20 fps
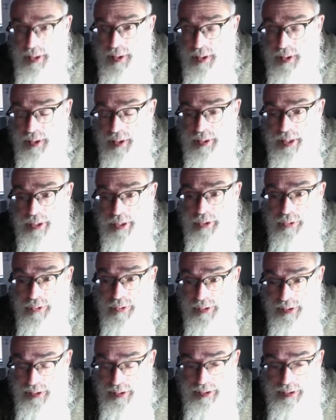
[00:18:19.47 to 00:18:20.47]
the
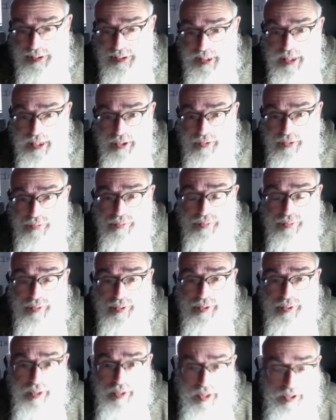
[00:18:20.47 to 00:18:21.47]
letters itself,
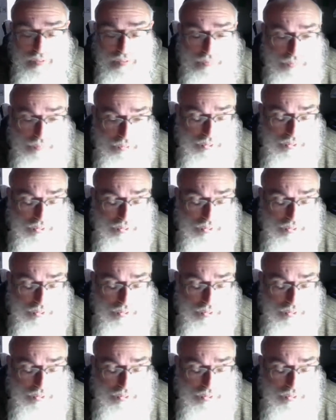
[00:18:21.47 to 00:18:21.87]
if, for